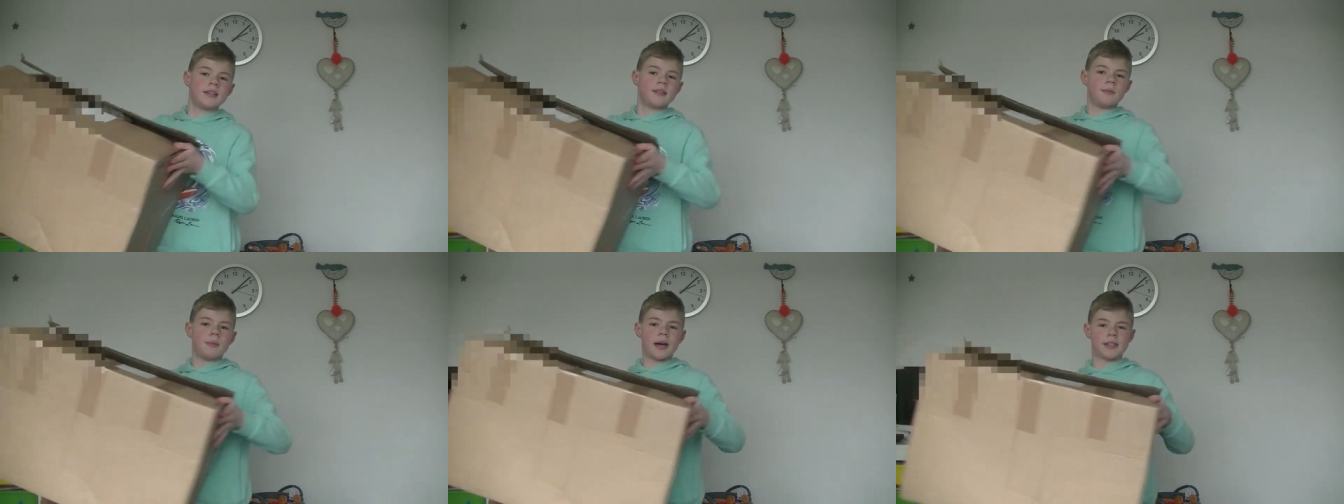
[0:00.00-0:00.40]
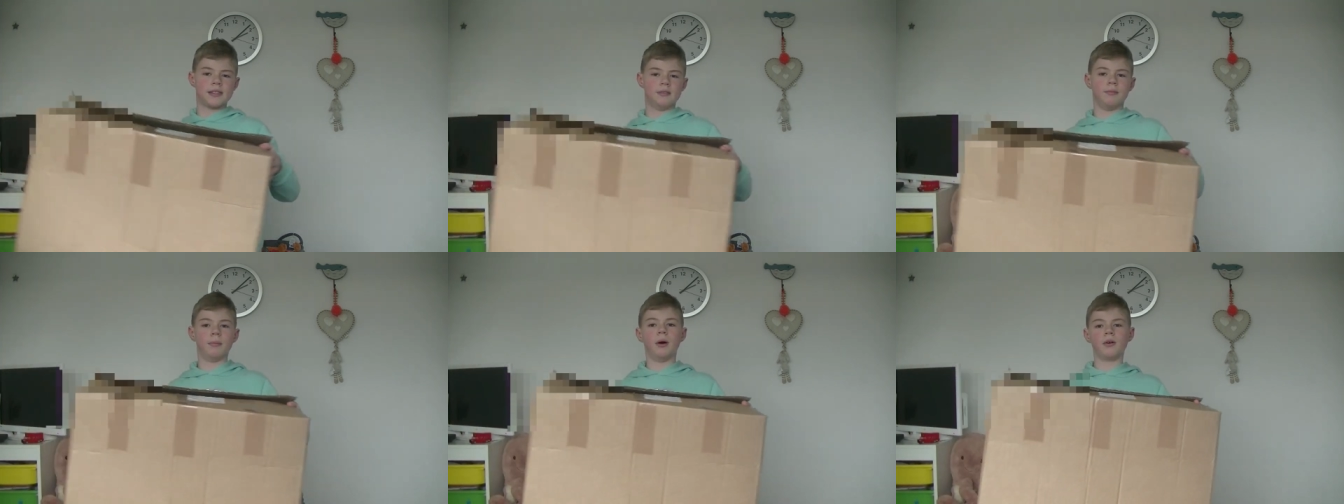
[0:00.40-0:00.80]
is a
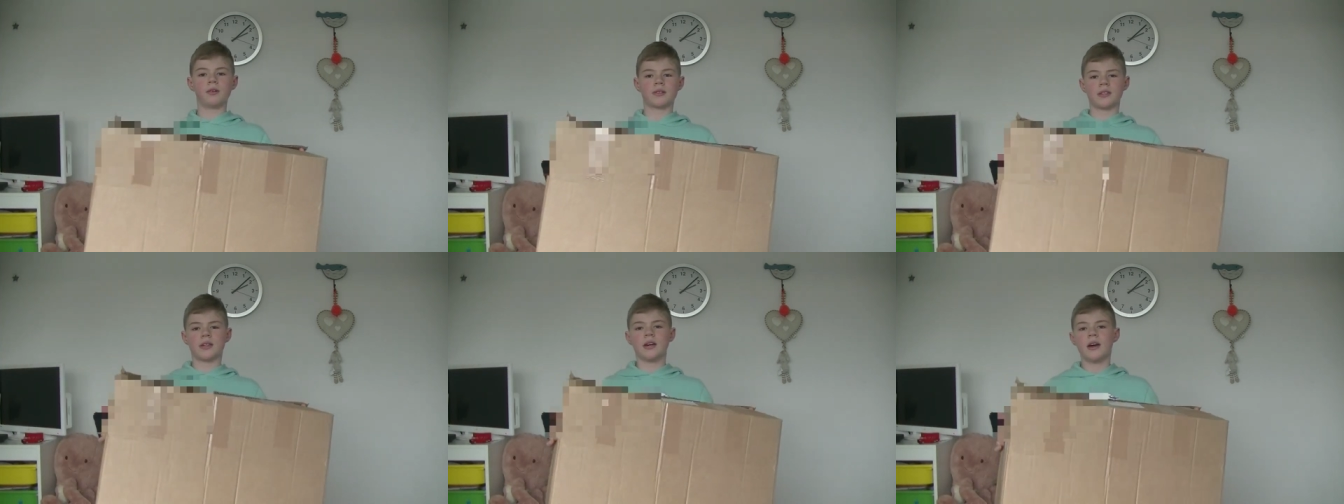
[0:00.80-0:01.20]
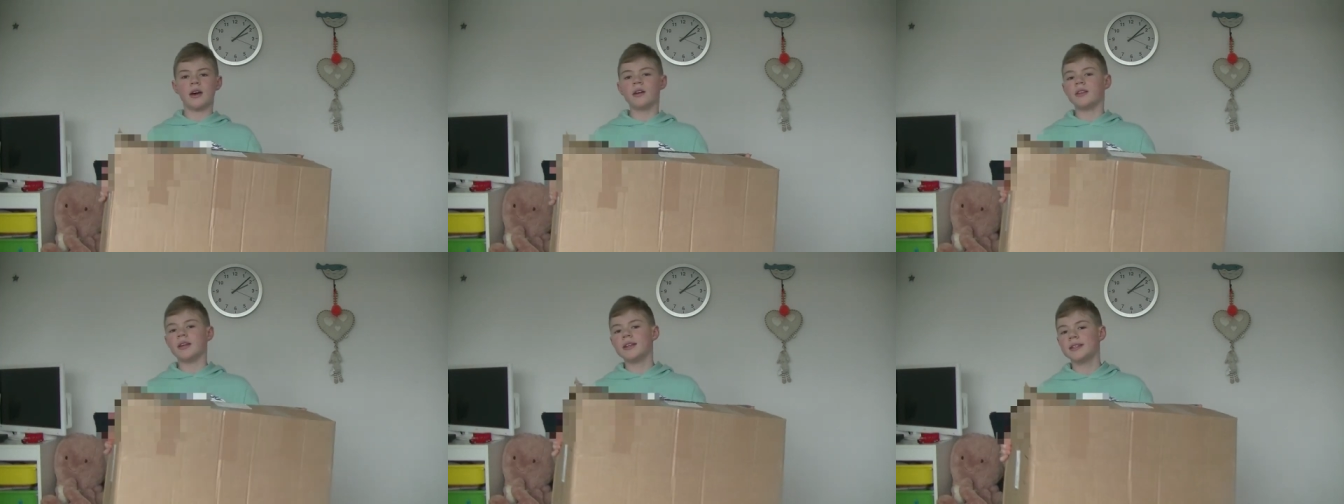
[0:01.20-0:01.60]
massive box.
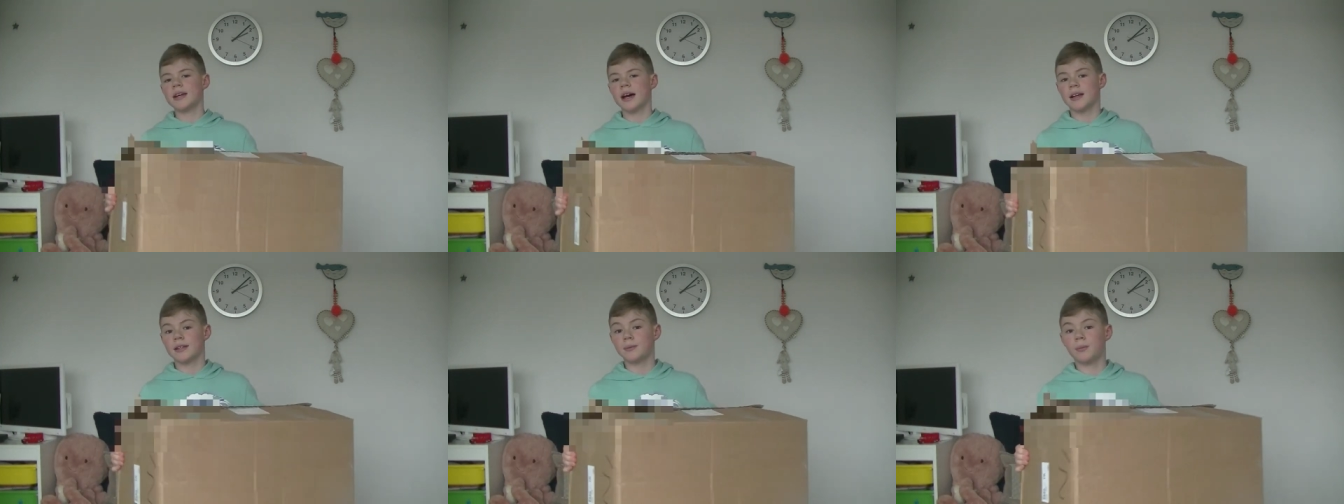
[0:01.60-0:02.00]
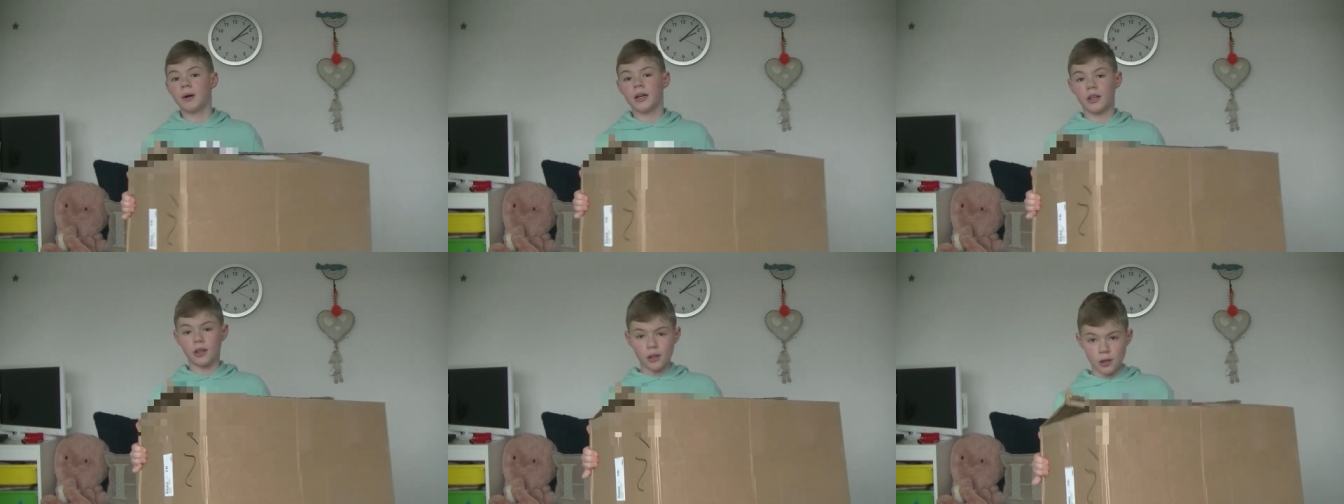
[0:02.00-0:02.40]
This has
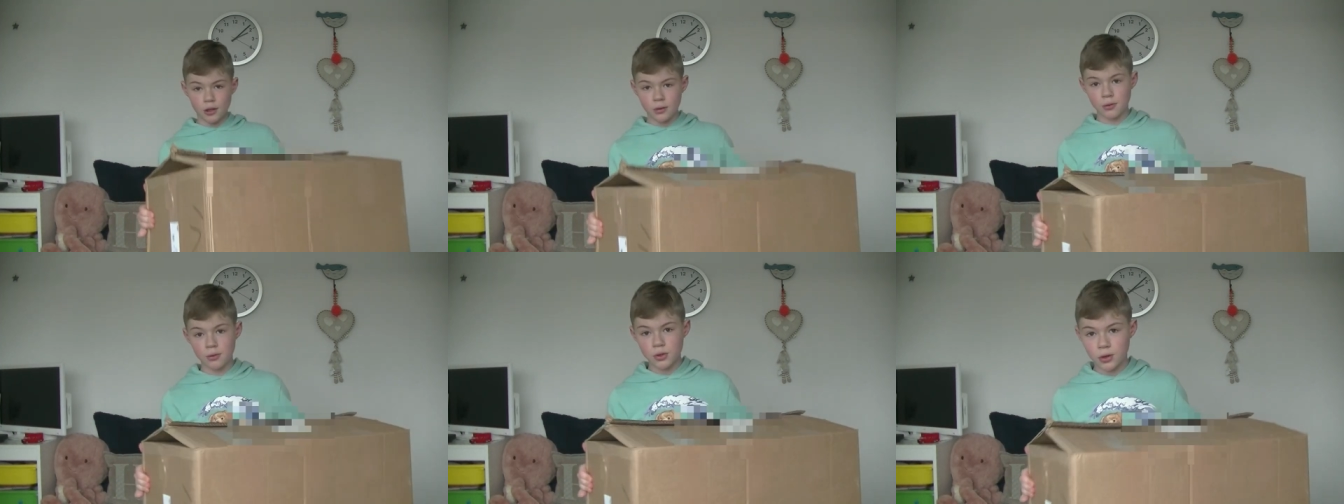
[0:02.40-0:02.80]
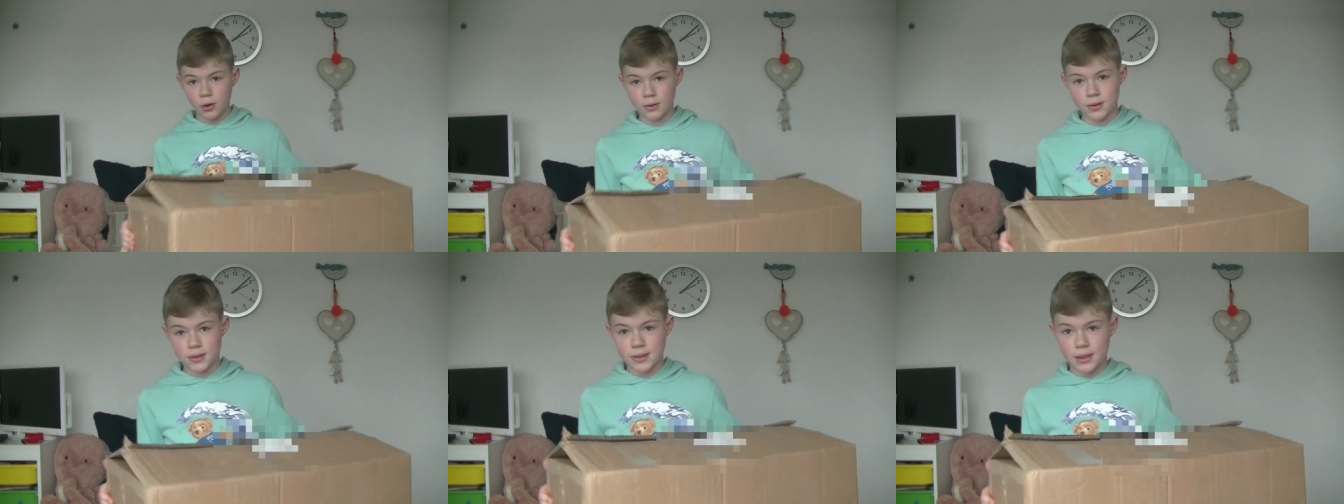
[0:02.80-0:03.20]
my huge
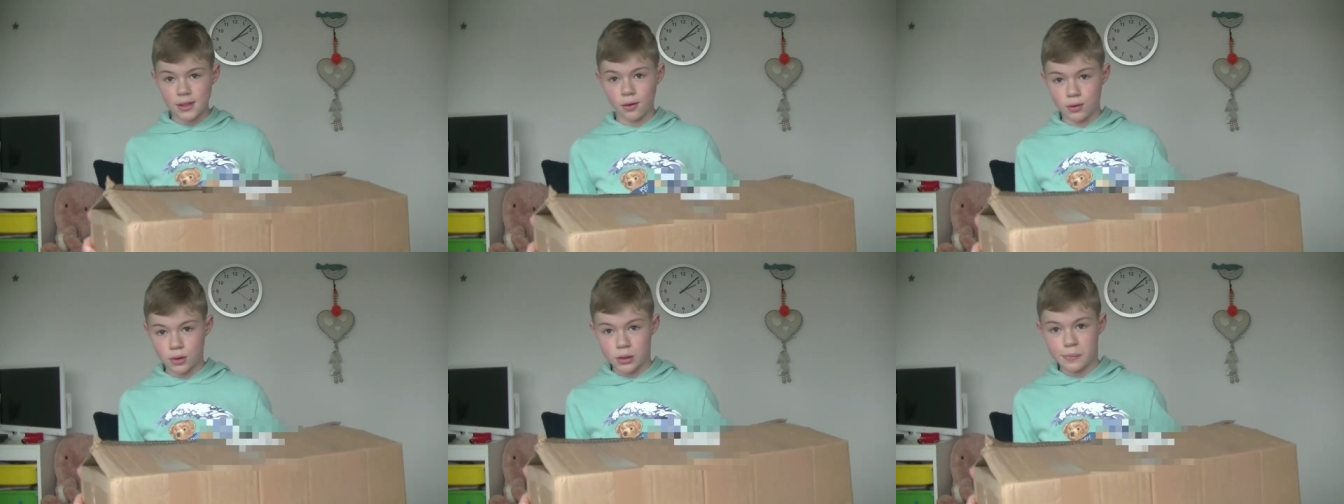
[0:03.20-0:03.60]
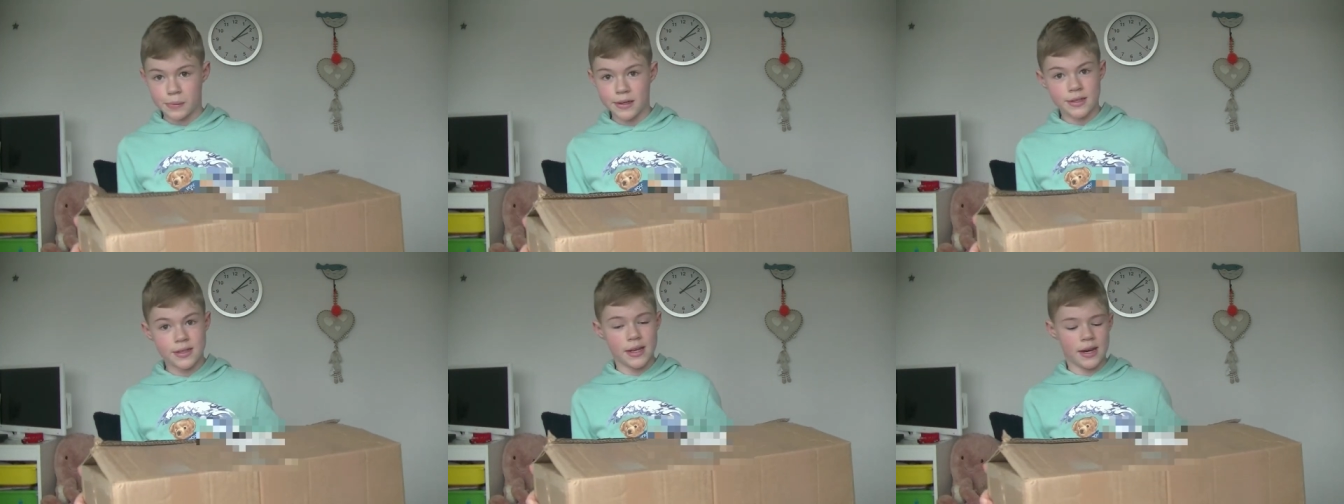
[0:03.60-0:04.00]
Odyssey
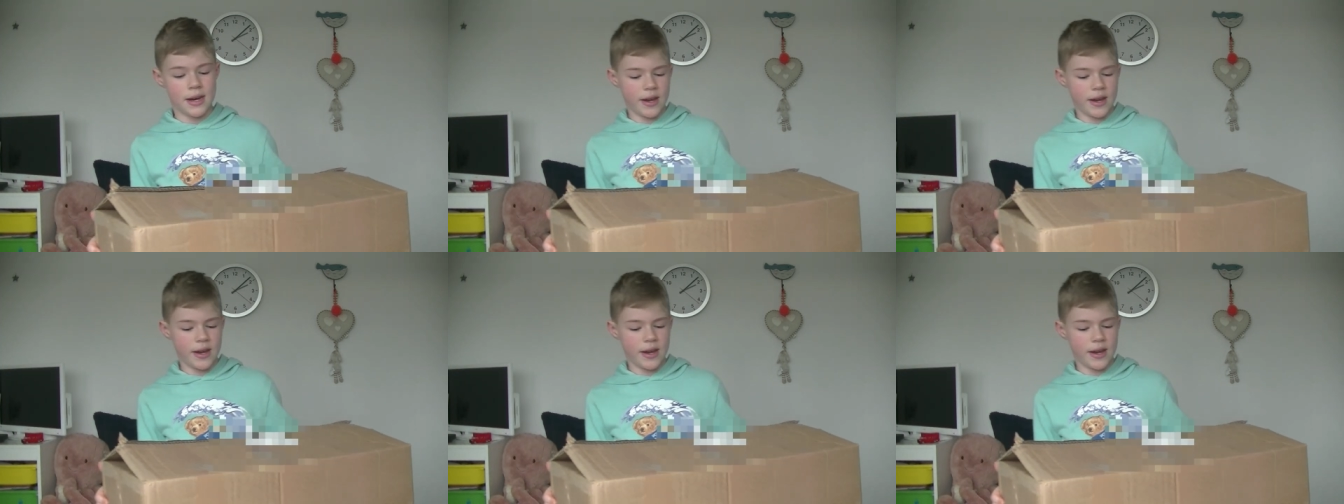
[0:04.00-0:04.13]
Octopus in